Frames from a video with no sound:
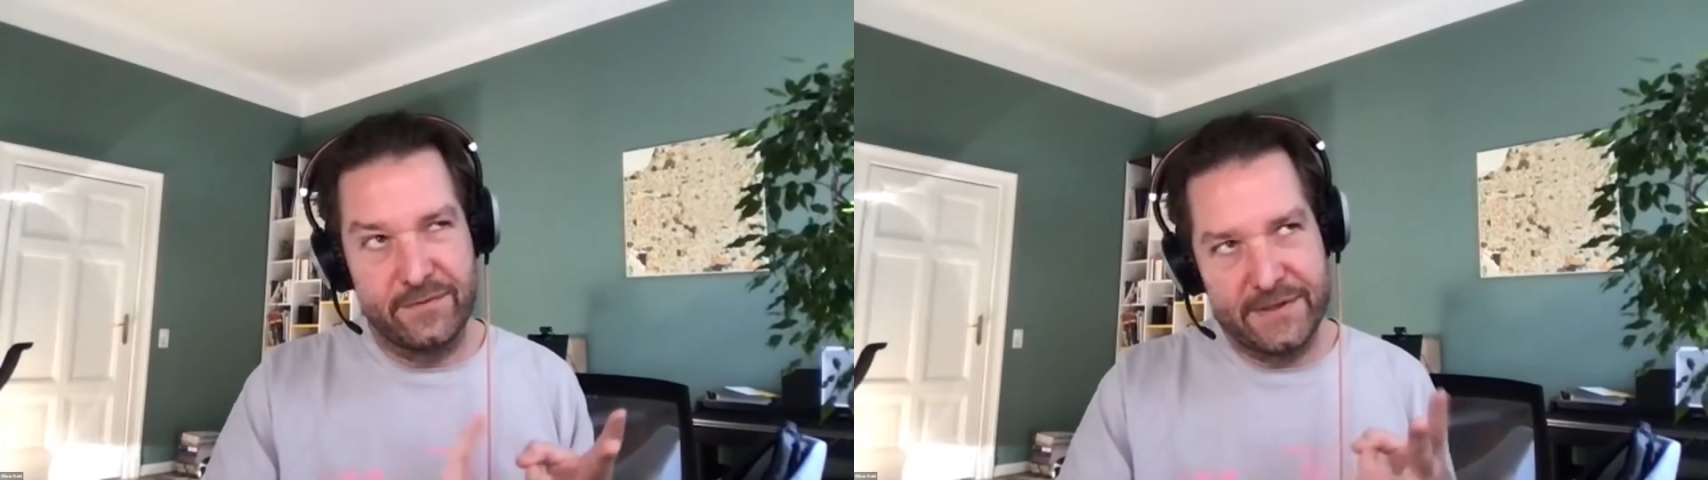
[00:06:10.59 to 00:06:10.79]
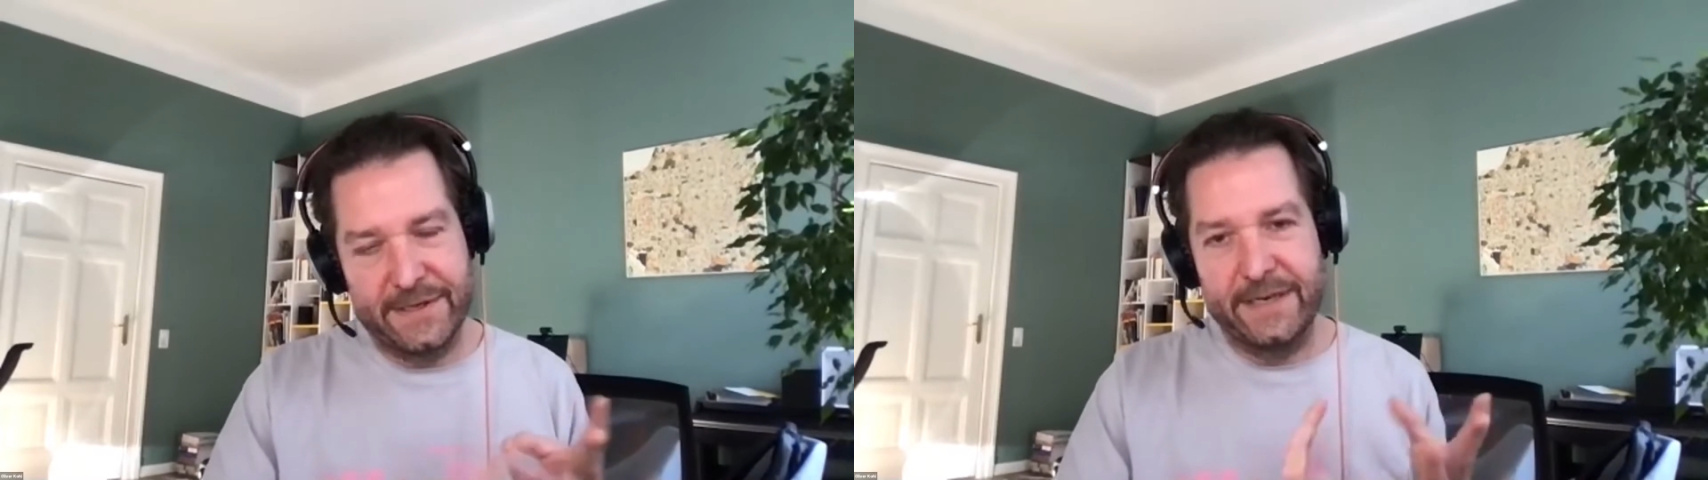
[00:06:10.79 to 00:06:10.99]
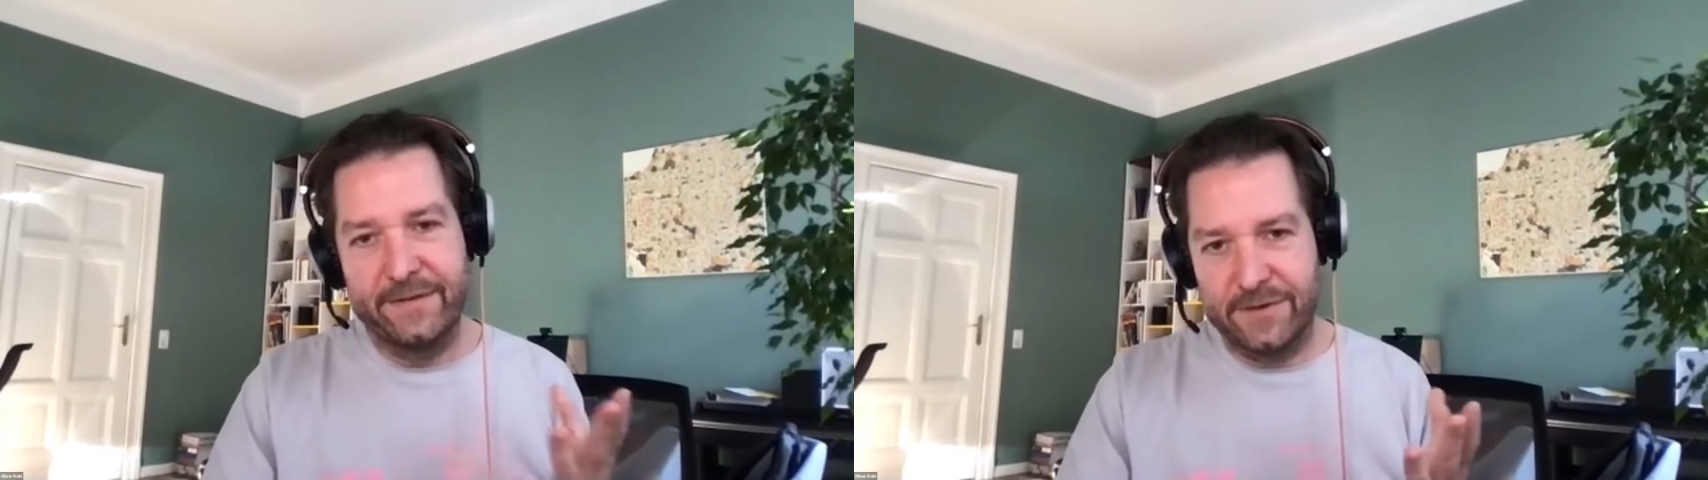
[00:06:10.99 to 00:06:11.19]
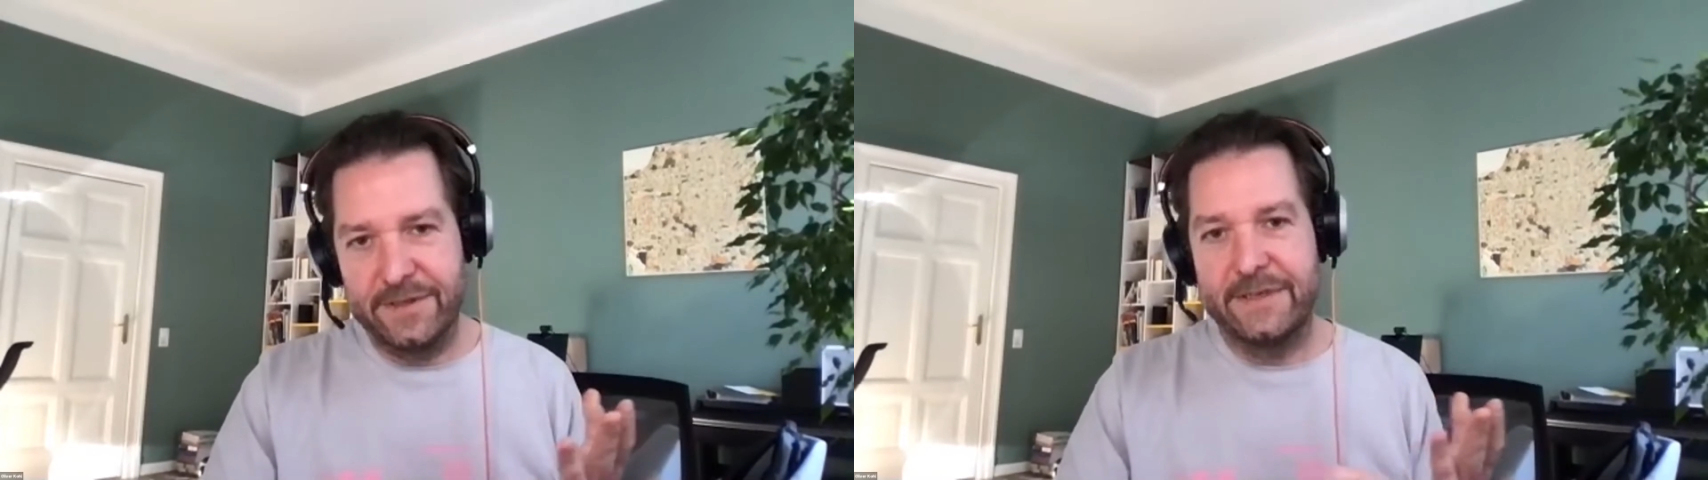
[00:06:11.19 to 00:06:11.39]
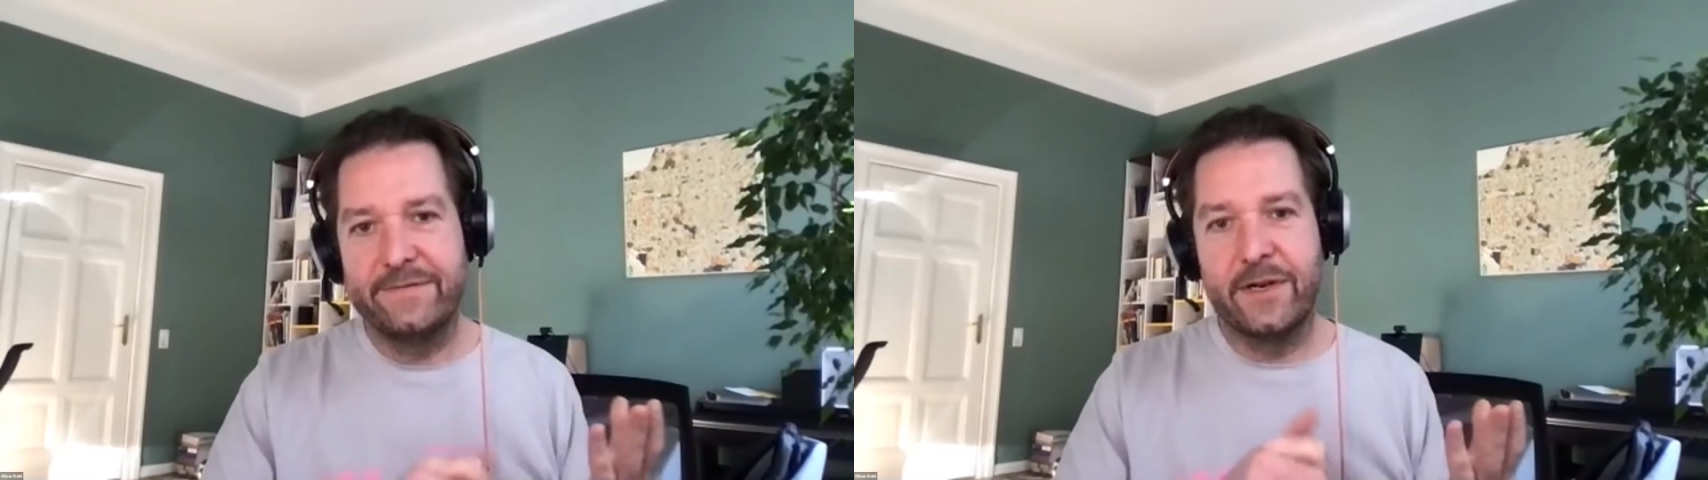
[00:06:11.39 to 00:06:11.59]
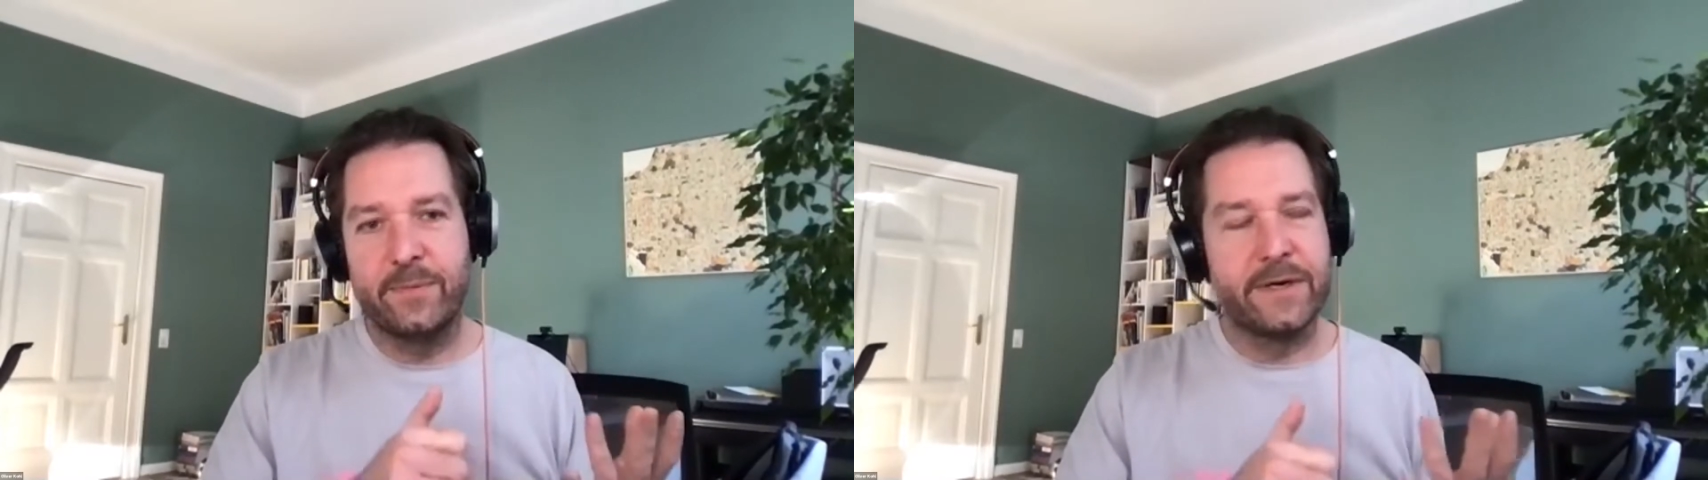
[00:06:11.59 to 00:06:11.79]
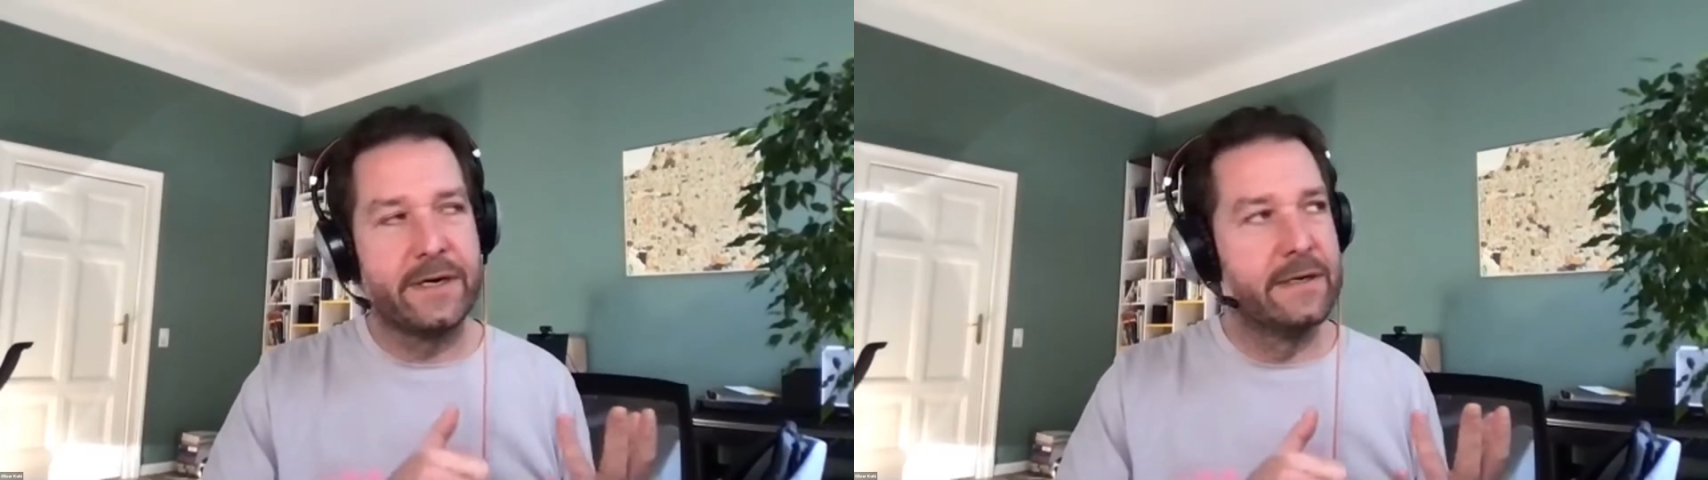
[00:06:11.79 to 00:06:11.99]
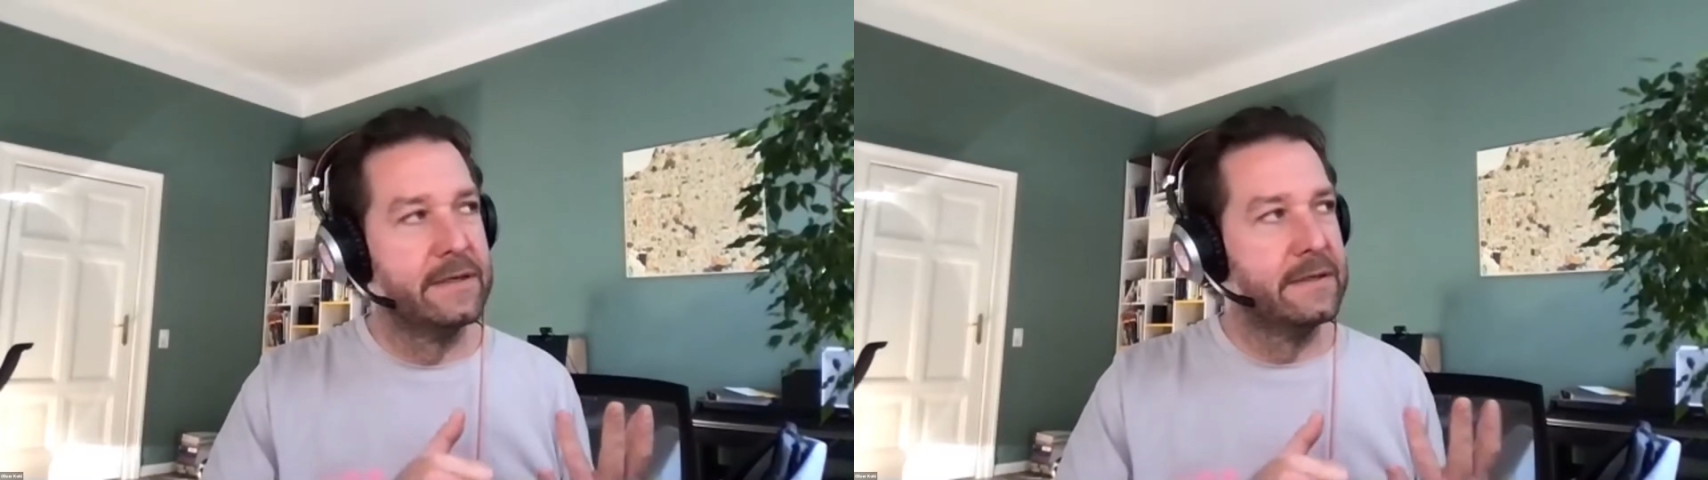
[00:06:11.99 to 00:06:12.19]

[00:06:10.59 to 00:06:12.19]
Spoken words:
designer, front-end developer,